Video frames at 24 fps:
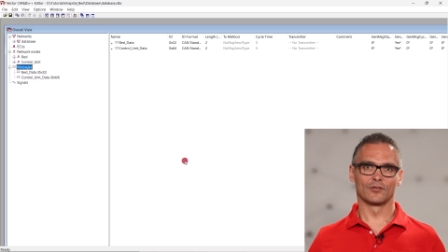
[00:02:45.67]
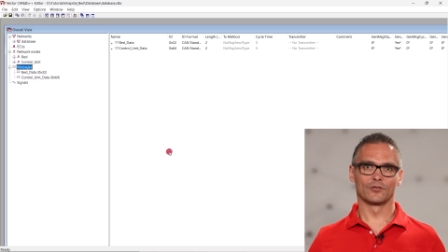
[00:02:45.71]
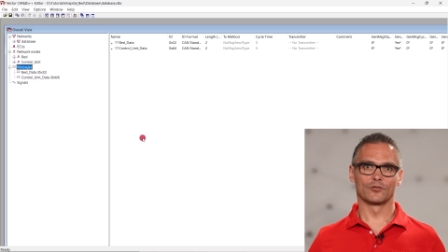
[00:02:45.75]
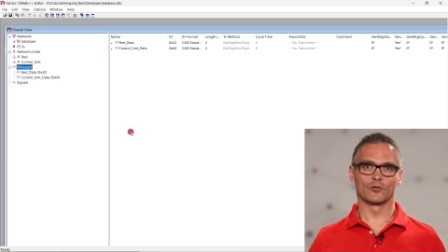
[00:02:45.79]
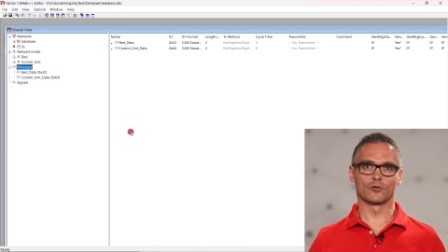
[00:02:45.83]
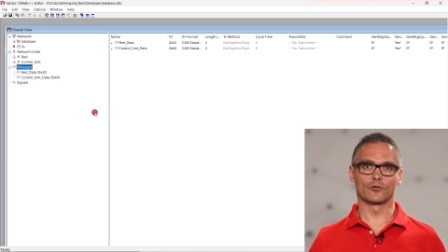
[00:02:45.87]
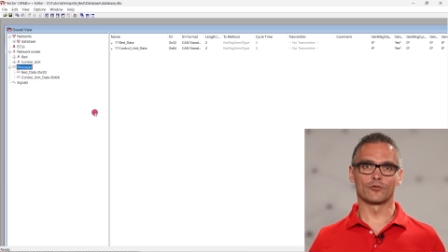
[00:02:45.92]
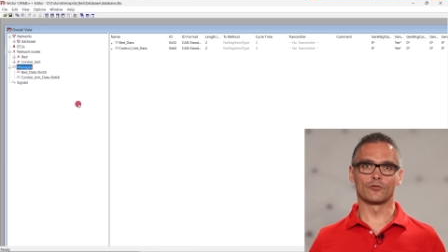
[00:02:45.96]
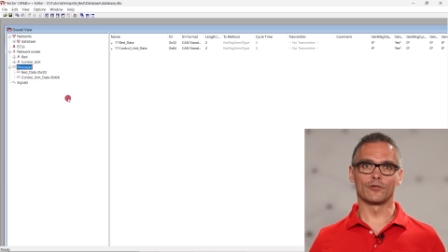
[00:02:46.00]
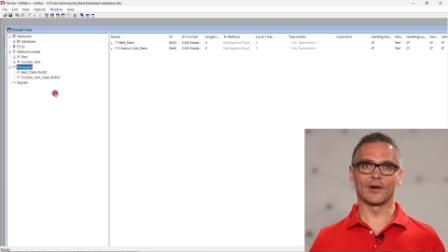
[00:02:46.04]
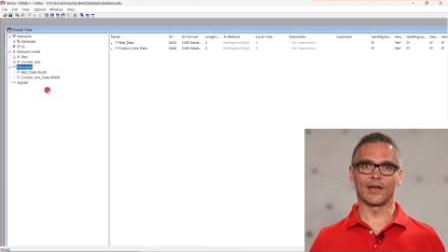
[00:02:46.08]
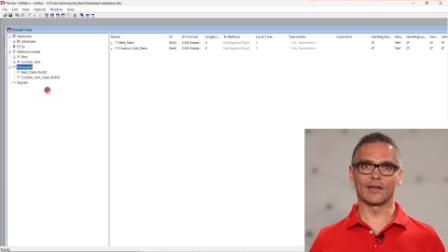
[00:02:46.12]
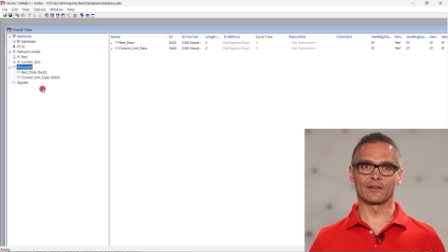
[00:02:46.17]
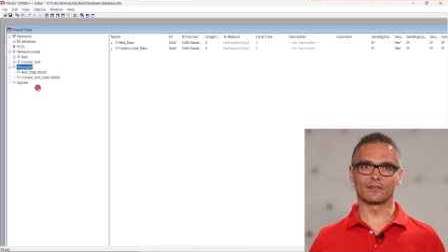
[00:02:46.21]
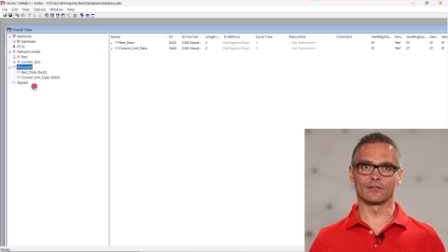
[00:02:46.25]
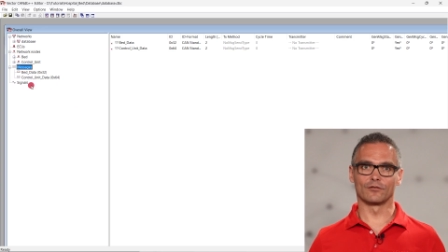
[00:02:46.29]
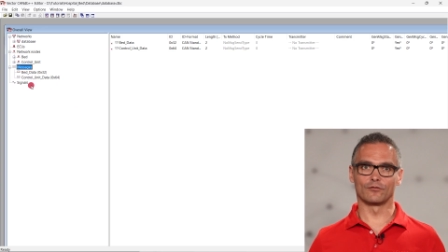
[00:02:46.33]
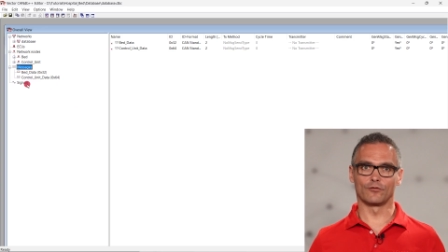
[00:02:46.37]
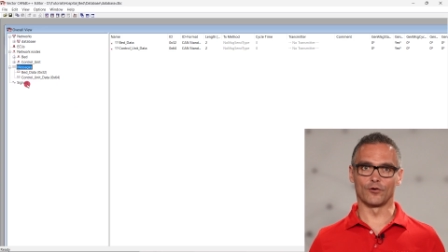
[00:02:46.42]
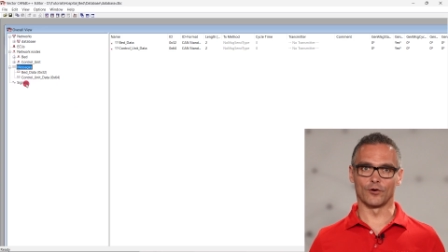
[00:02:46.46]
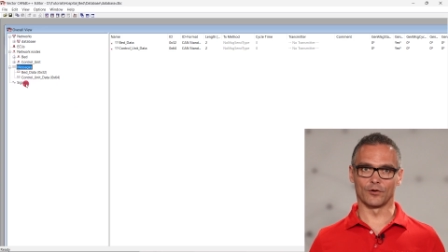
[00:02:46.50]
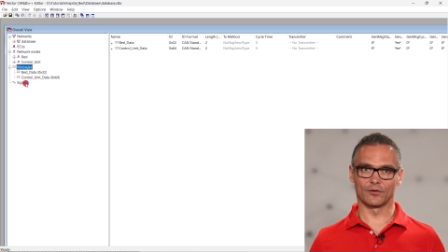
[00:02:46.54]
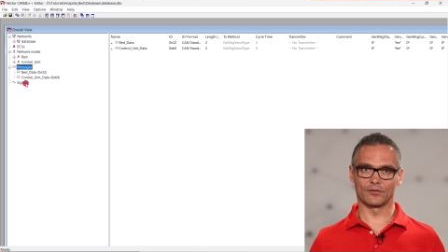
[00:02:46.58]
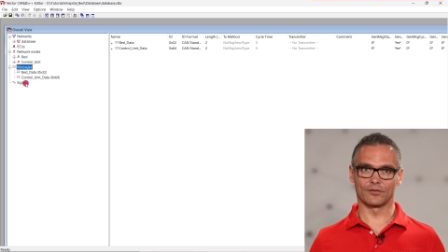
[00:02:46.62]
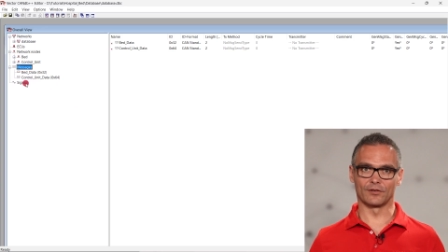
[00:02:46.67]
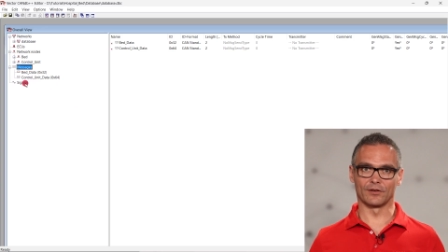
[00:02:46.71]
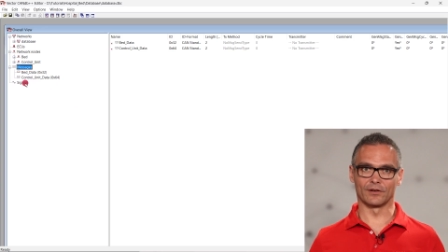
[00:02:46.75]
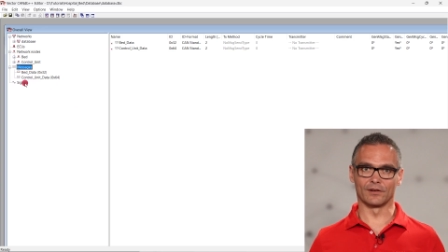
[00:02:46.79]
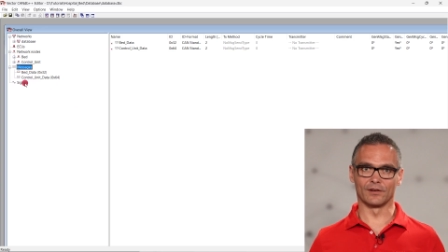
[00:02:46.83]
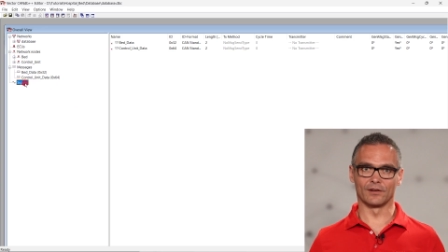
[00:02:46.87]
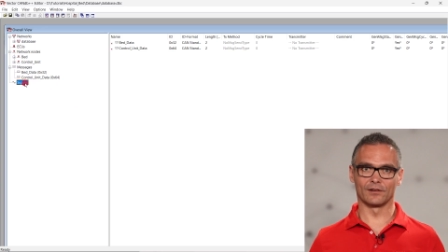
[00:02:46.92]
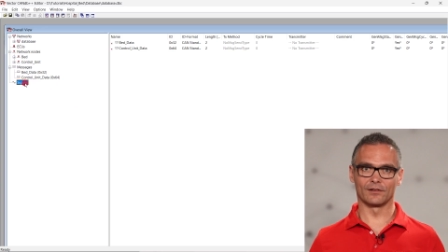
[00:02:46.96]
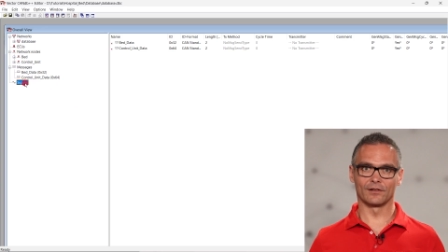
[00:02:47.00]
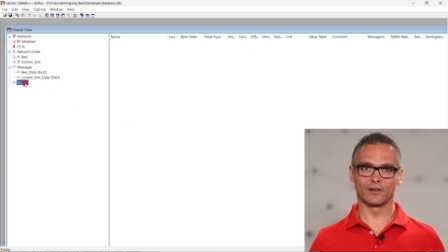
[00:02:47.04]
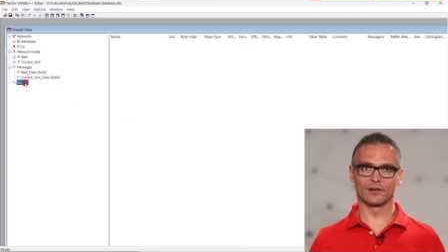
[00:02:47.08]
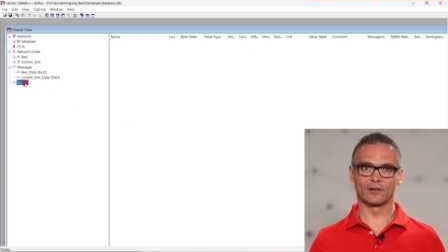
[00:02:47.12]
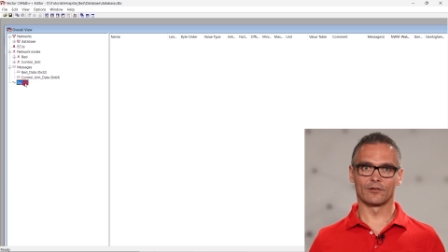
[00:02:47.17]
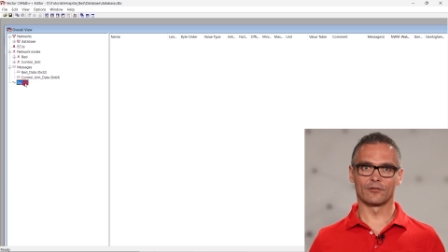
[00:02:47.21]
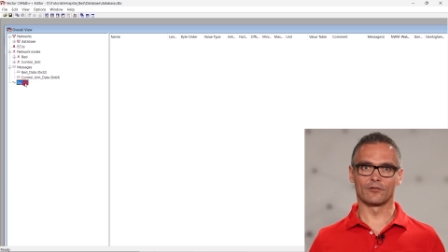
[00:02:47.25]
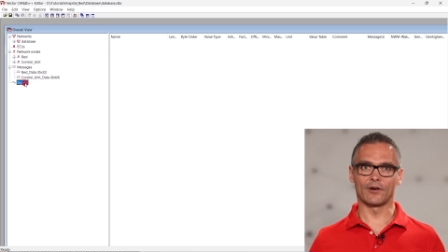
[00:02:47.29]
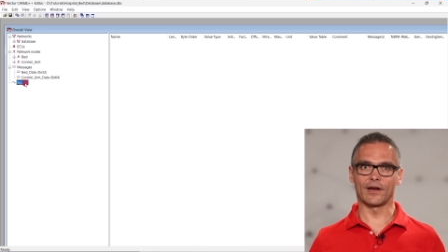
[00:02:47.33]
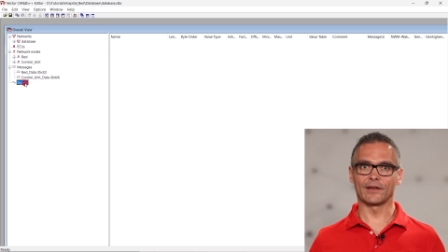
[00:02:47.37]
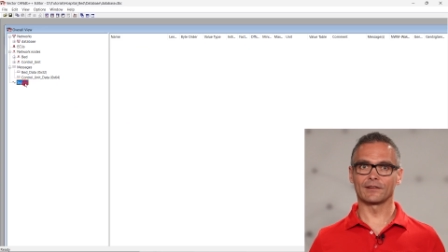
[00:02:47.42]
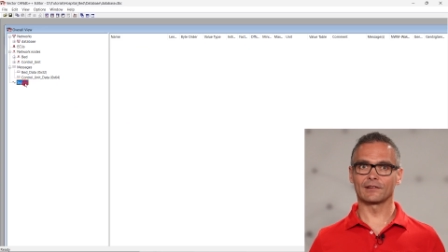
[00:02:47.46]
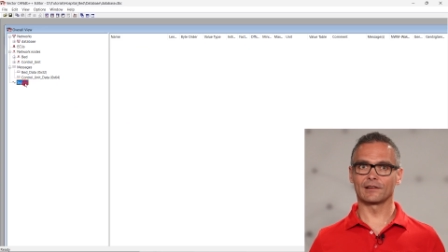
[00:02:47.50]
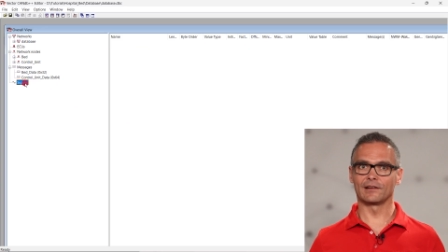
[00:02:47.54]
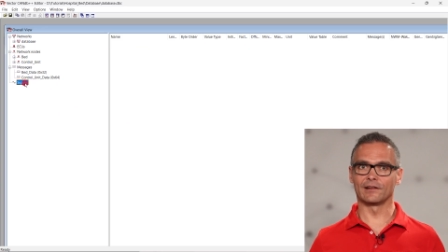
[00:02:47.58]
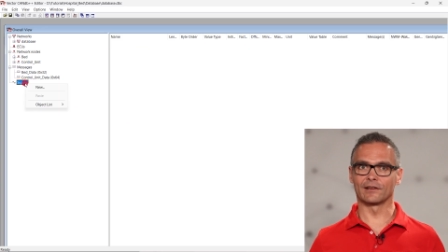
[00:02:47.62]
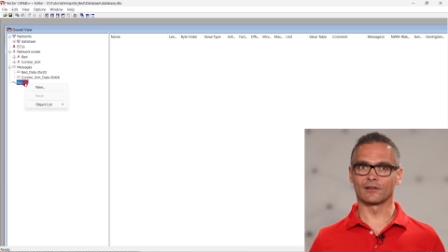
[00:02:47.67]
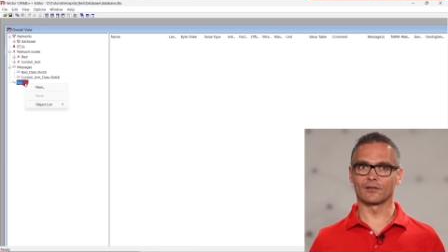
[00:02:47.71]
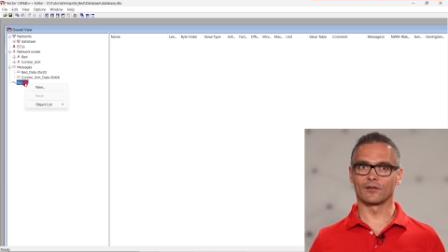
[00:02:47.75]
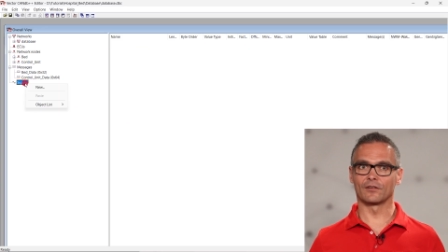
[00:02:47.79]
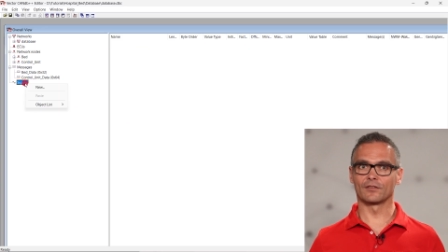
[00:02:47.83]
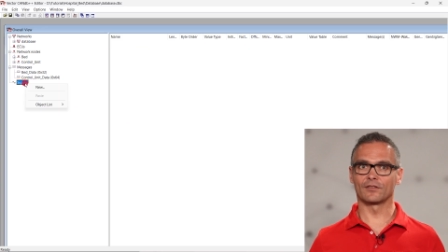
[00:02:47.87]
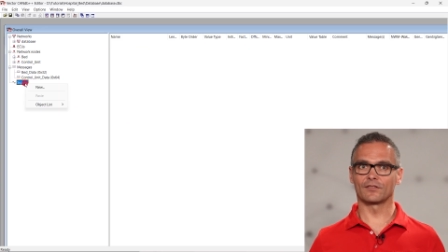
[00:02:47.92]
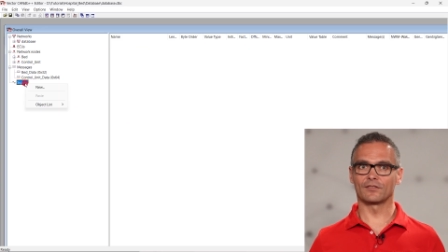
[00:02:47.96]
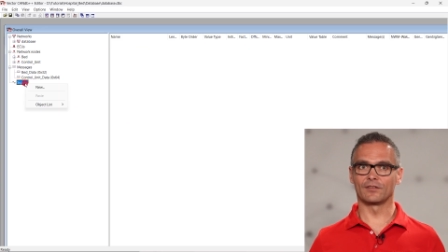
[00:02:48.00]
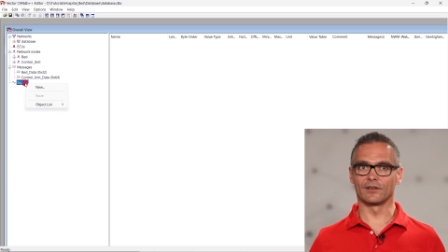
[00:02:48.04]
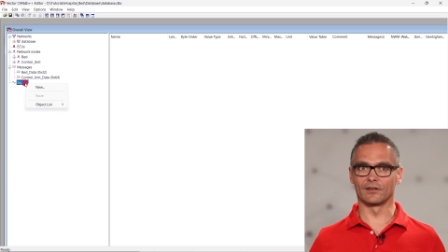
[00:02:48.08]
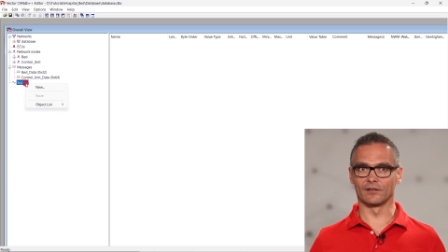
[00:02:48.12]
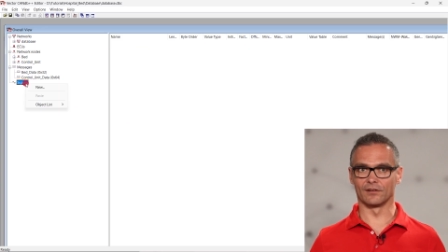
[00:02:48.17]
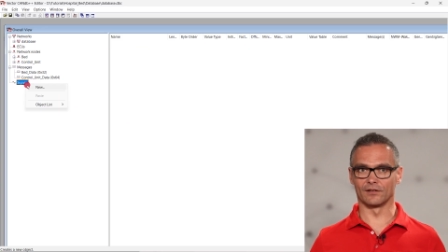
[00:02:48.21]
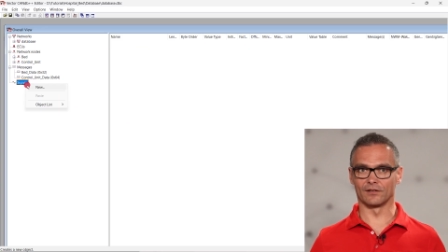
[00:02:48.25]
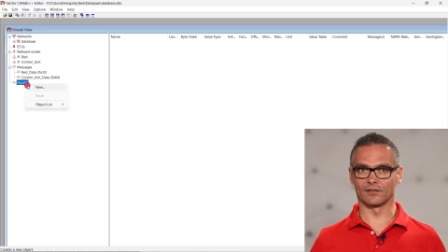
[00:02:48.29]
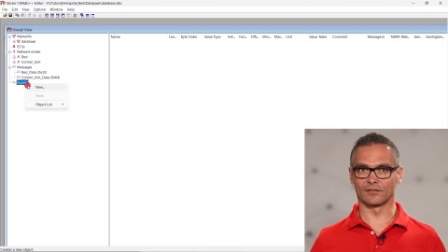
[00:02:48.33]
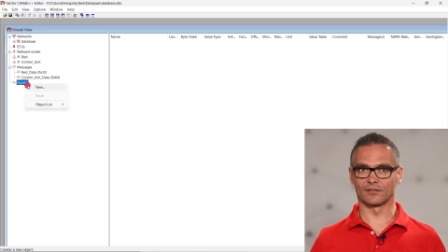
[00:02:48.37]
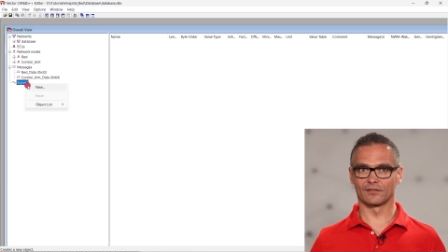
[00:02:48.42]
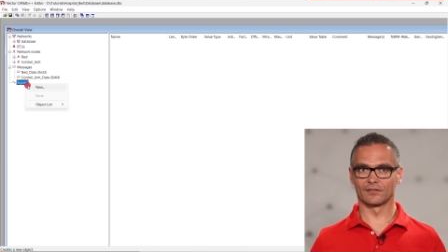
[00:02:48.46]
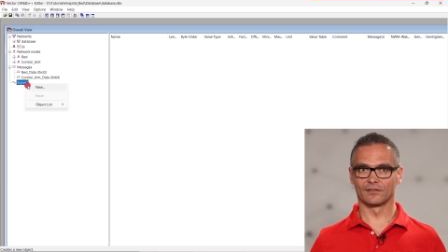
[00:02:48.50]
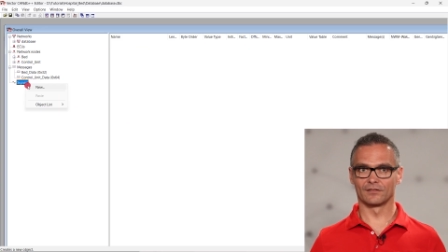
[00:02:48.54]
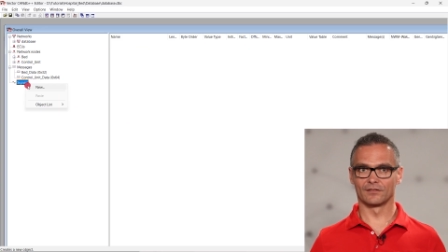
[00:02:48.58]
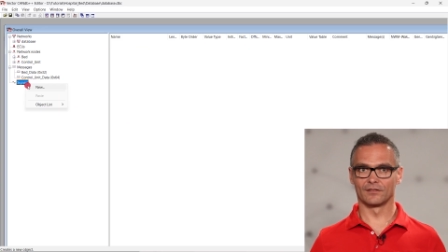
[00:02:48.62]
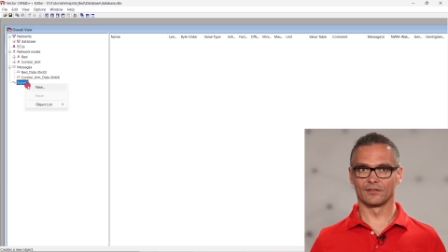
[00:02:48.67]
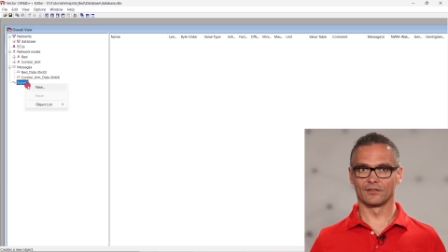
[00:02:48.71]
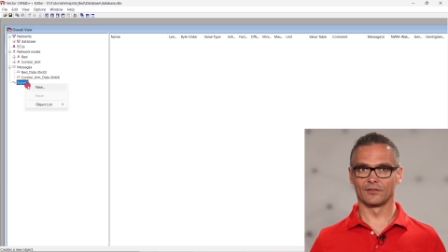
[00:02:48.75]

To create the first signal, right-click on Signals,